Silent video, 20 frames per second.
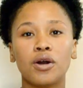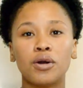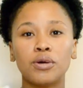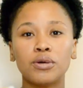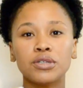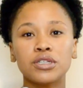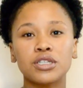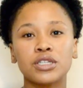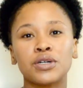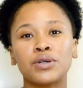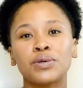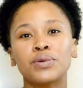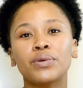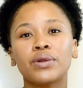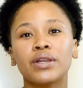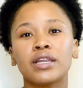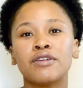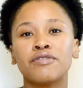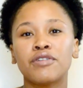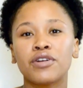Also,
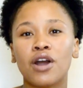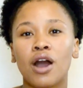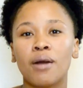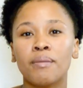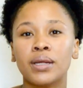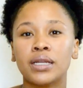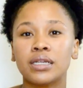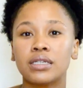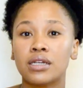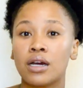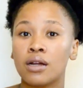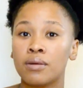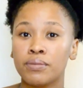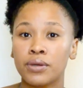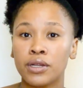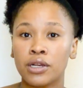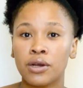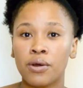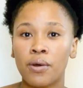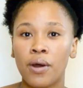leave a comment down
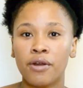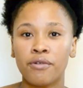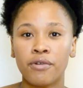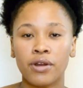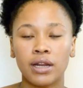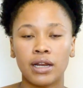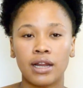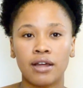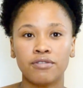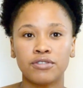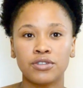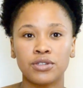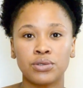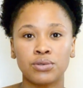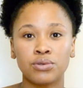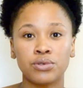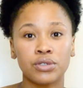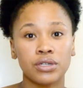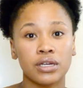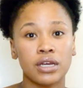below. I'd really love to
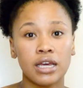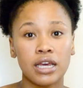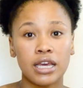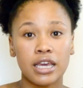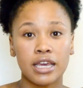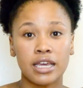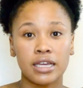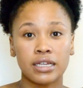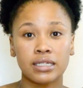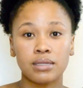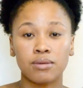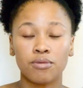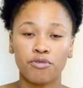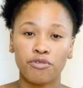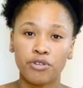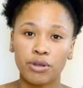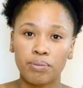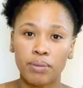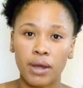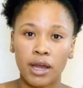hear some
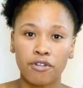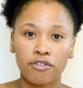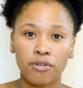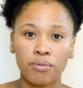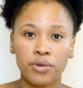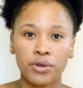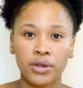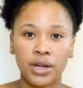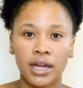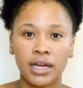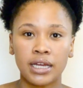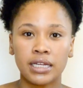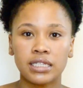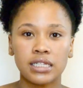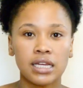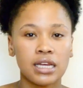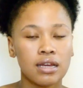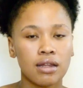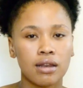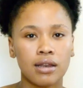feedback from you
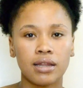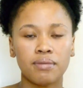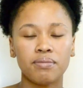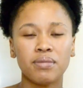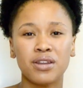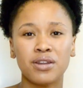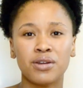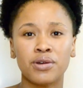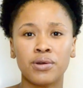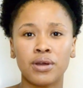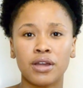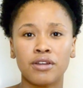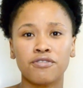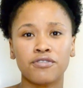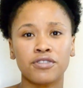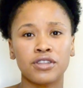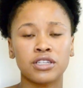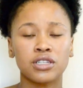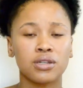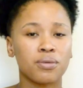guys. Let me know
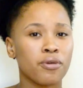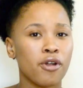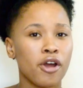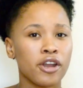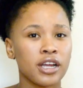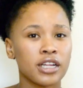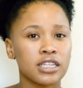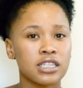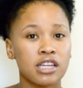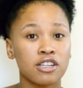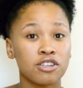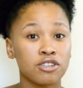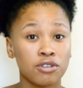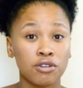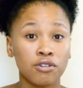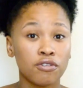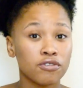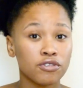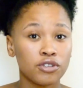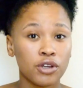if these are products that
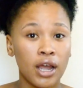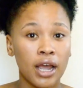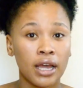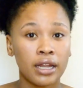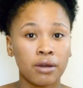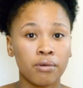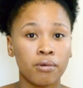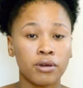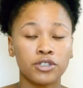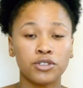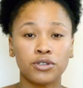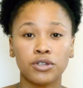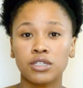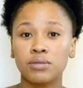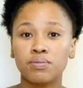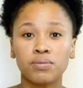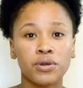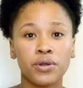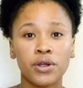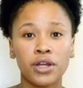you've tried and what your
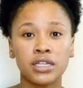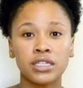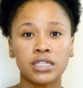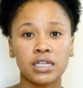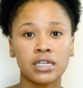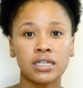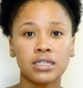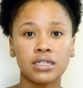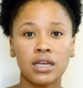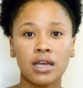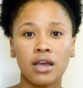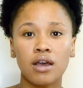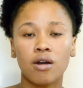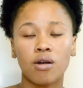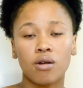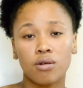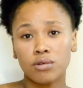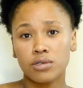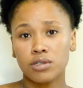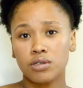experience is.
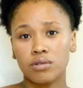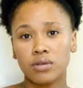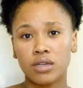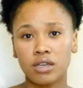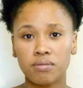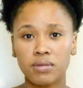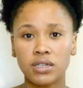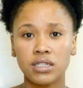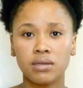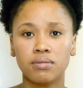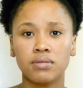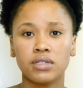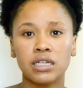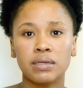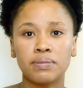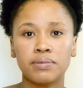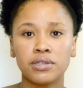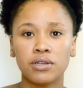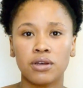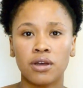Also, give me some
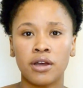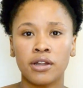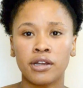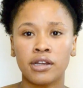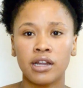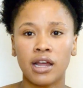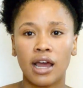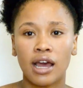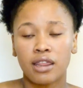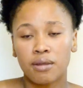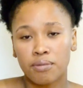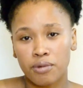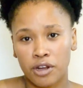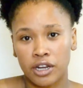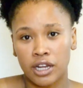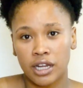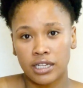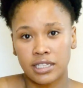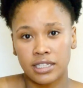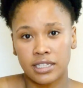tips on other
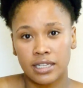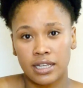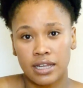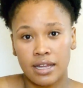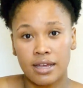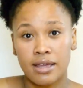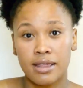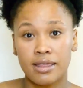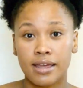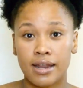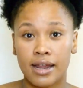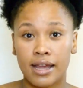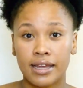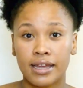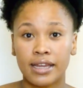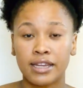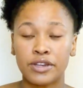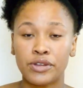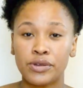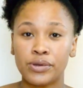products that I
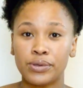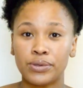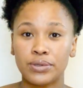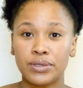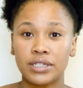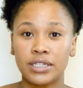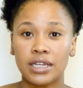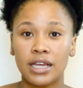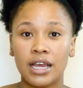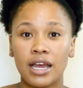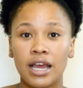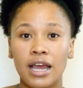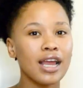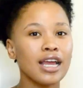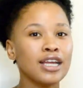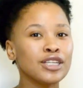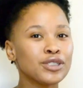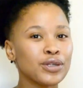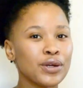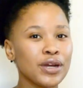can use.
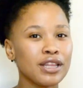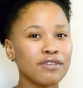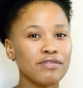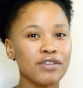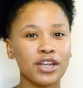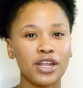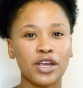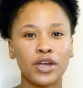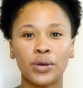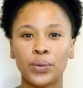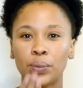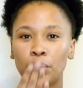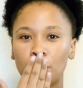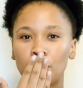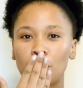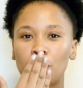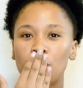Enjoy the video.